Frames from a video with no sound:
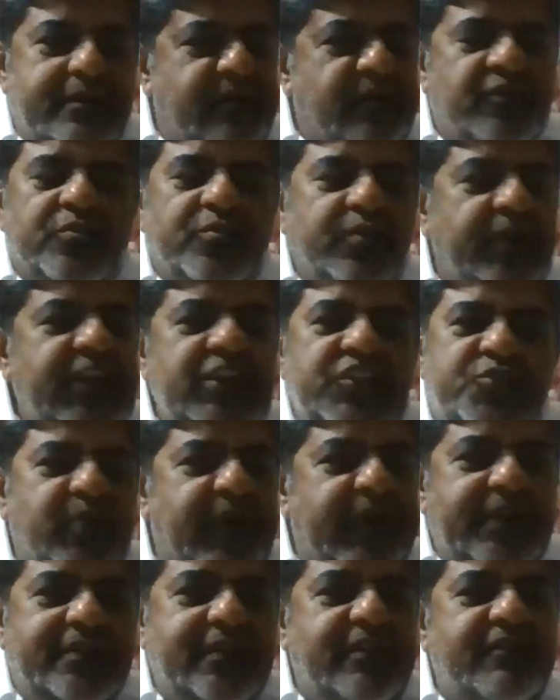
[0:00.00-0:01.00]
so each
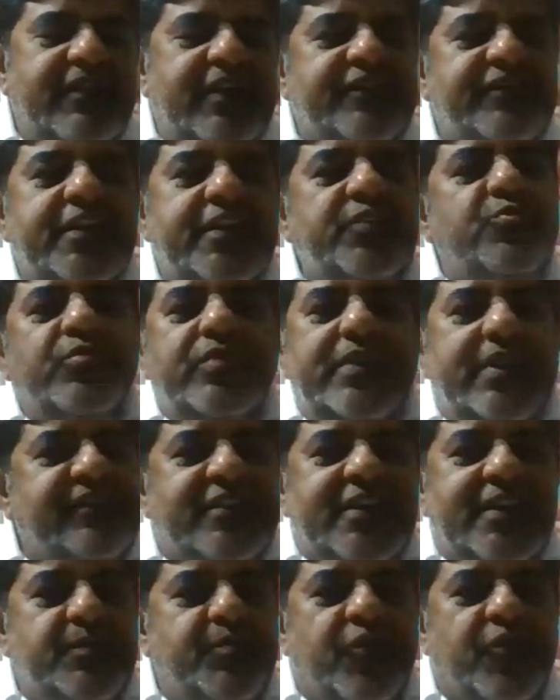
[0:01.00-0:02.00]
one is investing to the
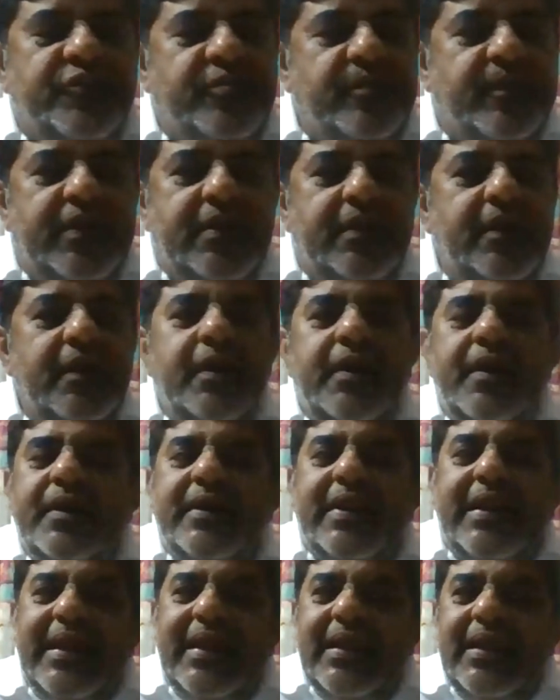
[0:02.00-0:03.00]
extent possible.
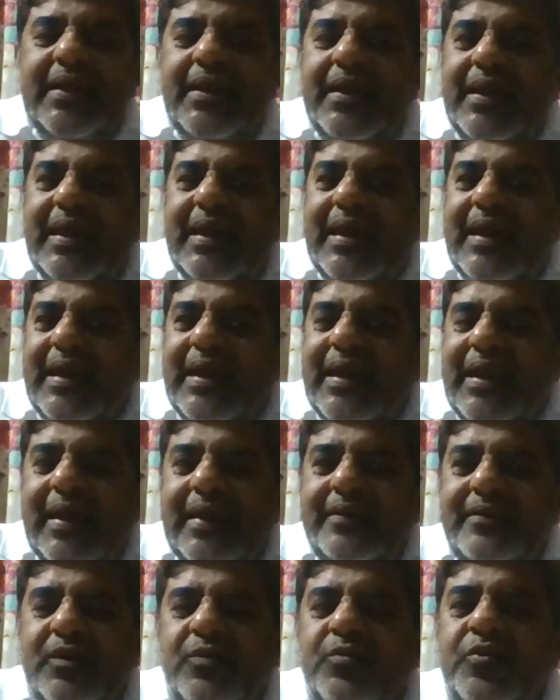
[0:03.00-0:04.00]
Clearly,
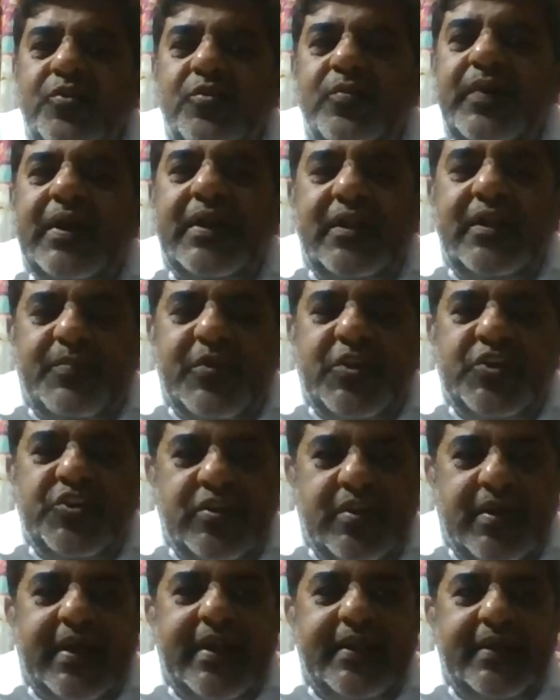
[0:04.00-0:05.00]
airlines are going to be under
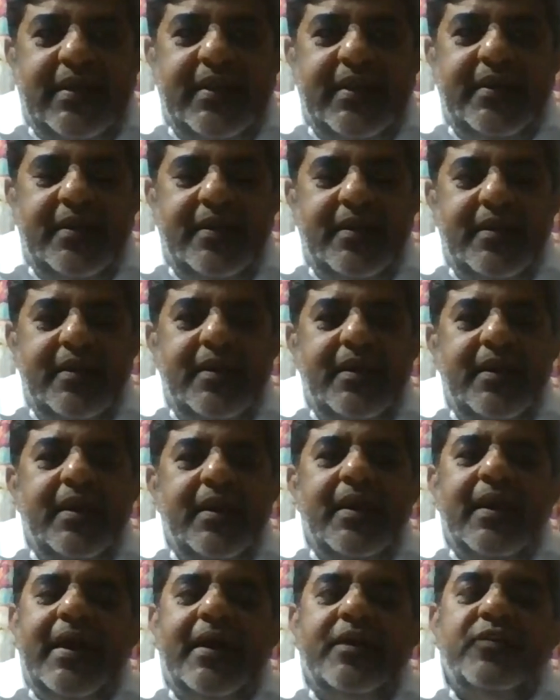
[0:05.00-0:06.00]
pressure currently,
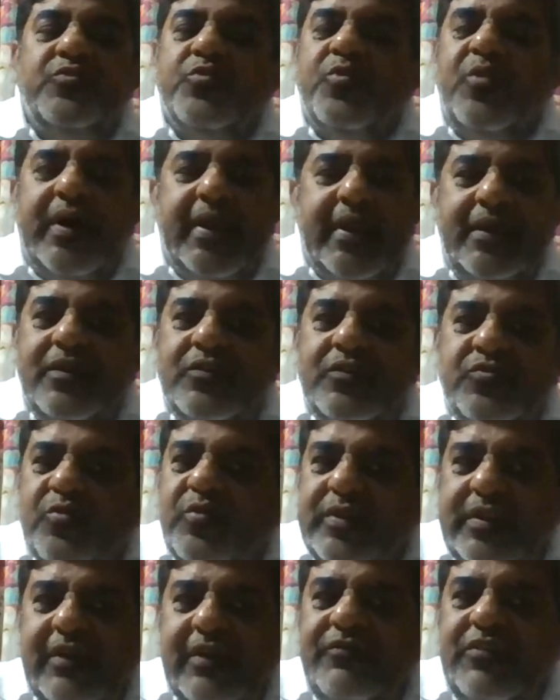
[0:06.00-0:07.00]
and so
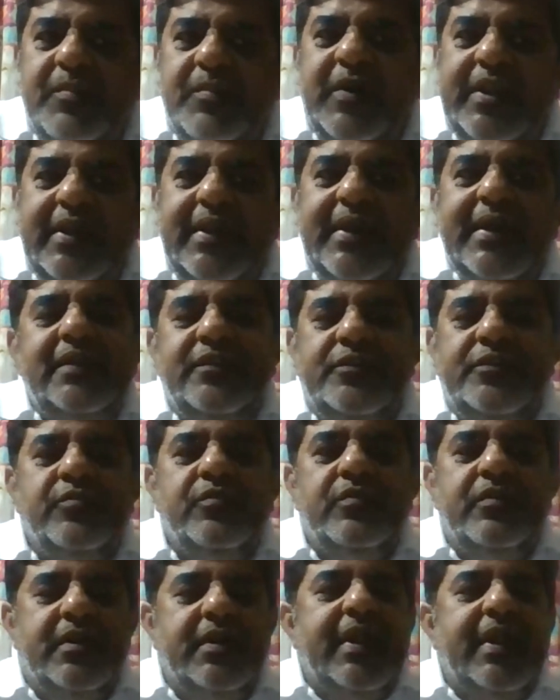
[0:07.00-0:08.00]
is everybody else.
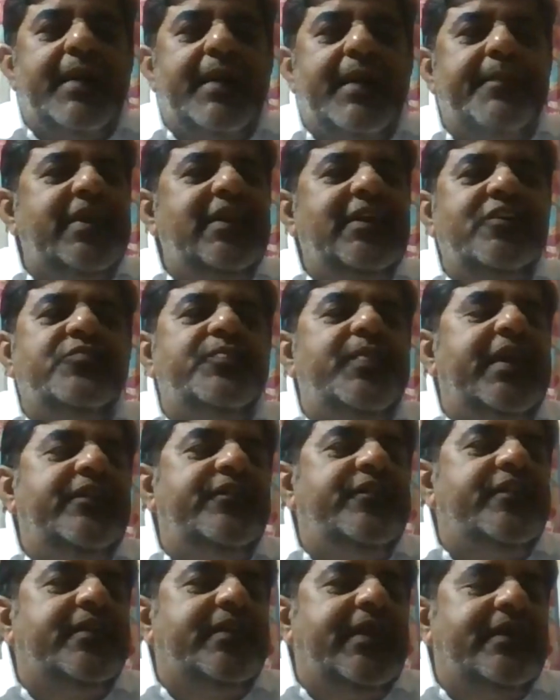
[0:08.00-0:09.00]
So capital
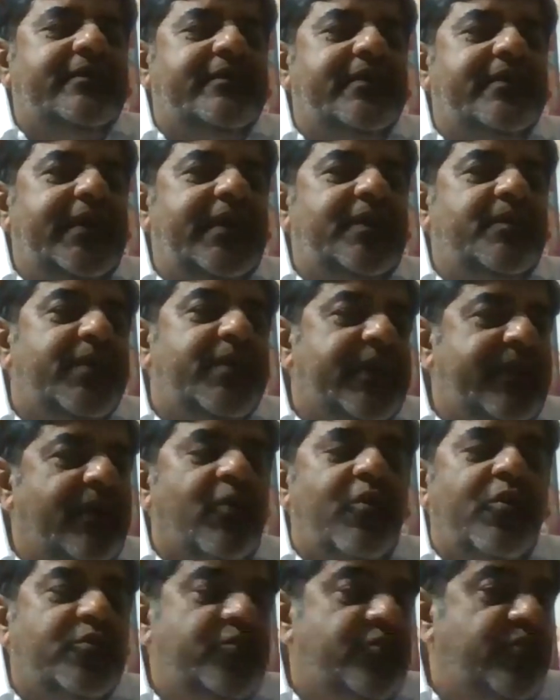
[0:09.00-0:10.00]
expenditure takes a hit, but
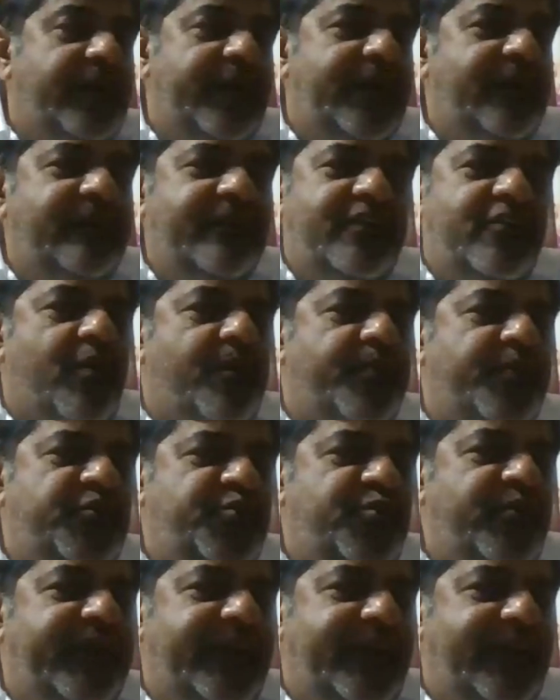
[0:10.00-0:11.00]
also here is an
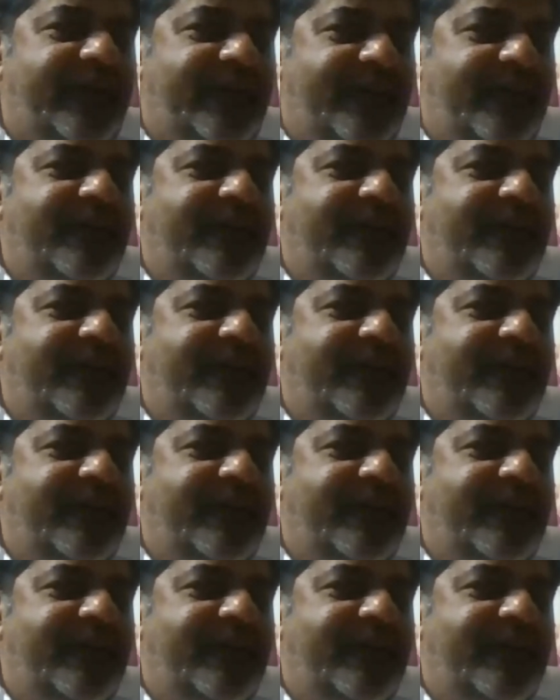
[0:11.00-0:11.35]
opportunity.